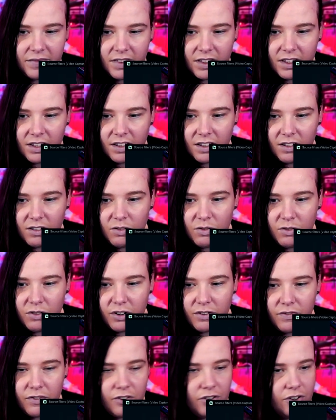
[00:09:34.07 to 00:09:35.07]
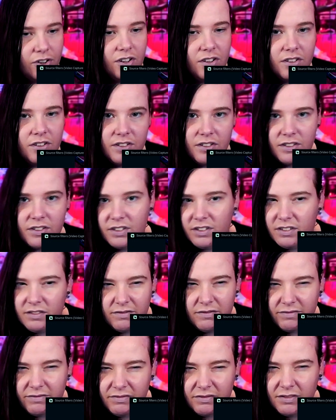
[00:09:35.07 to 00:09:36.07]
Autofocus,
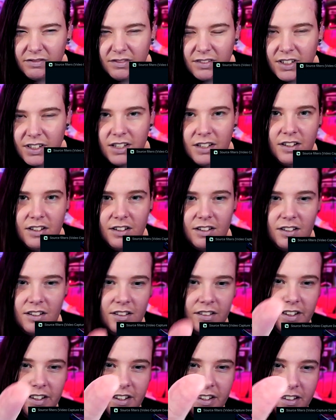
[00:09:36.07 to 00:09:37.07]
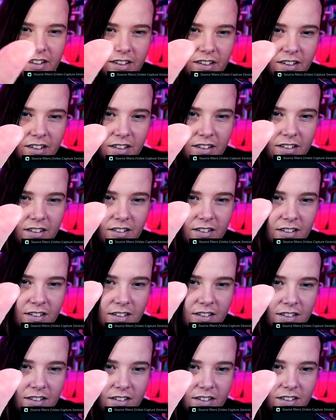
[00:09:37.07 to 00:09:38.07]
like,
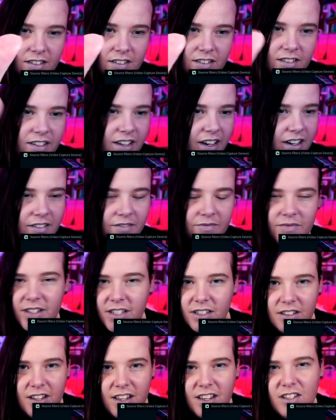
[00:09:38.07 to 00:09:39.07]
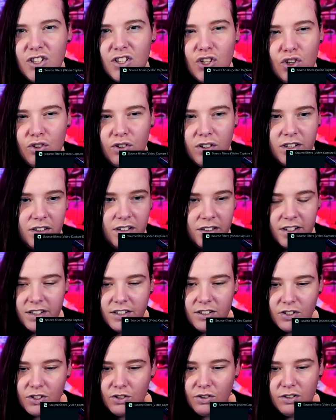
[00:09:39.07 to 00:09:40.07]
yeah, it's
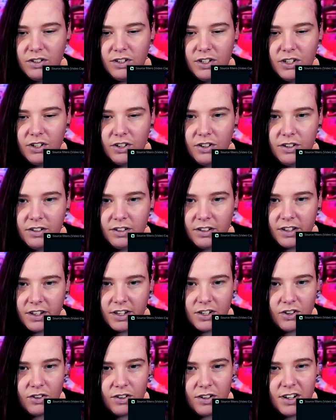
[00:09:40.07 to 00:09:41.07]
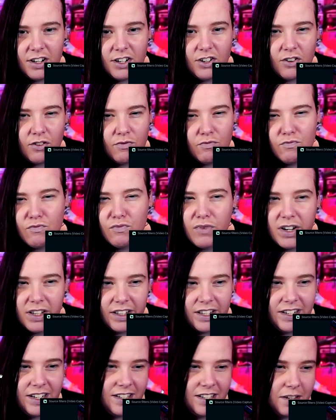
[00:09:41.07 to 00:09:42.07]
good, you know, like you don't really
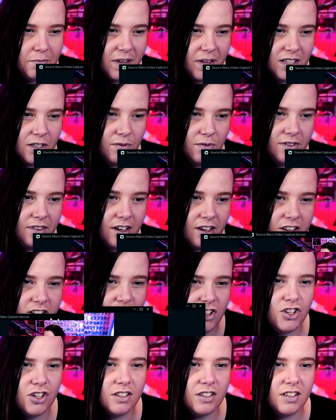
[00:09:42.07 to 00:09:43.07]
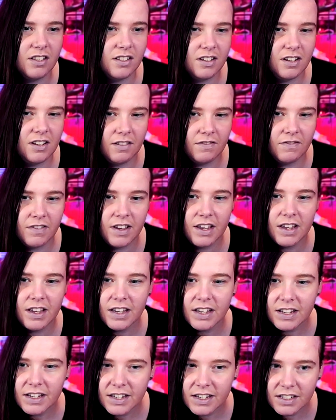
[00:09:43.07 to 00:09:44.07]
need to mess with that. It's just the stuff
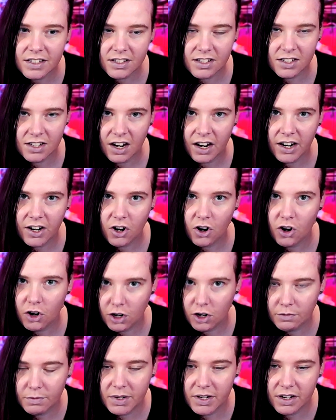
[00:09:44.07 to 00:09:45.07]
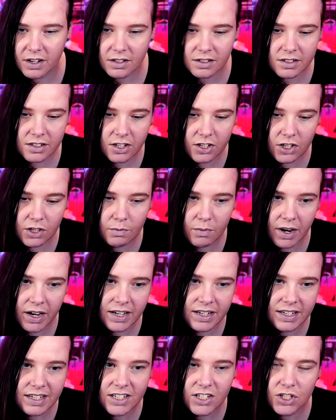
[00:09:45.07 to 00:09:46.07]
inside OBS that you might
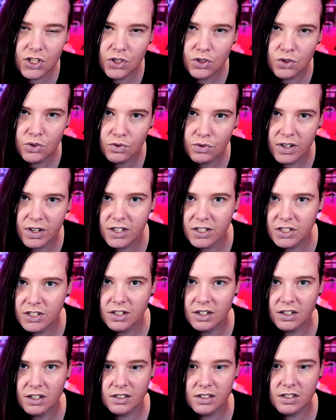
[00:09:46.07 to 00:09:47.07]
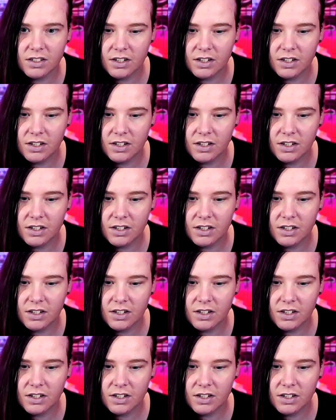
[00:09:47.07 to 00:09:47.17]
need to adjust